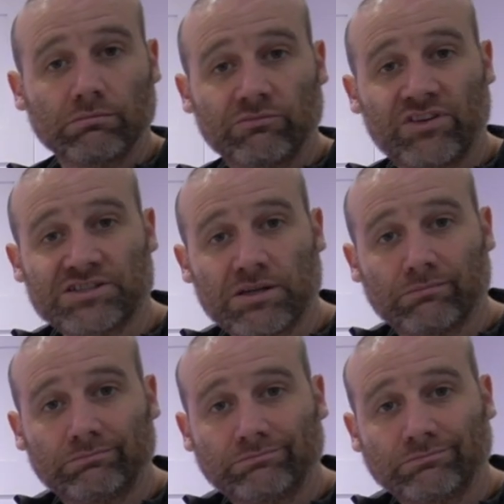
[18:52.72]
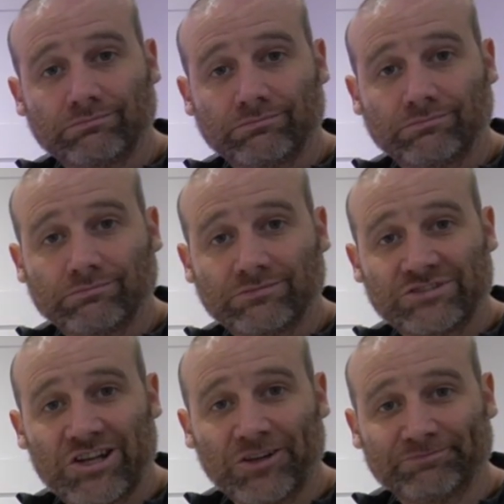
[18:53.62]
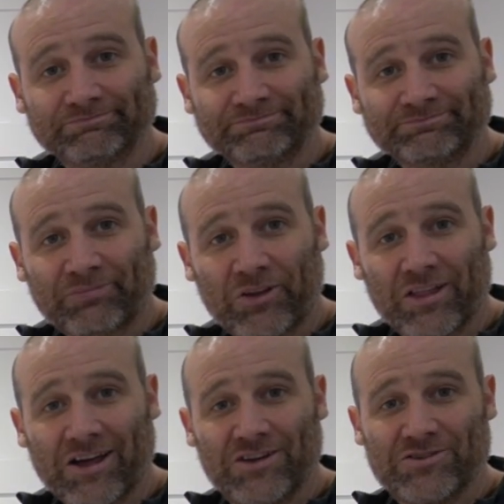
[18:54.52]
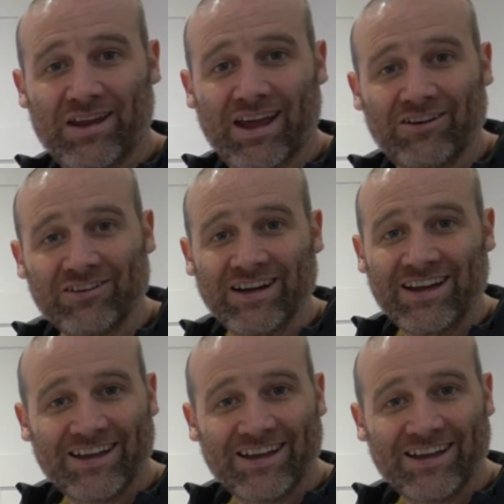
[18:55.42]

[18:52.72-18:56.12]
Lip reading: Fixed it. So, all I gotta do now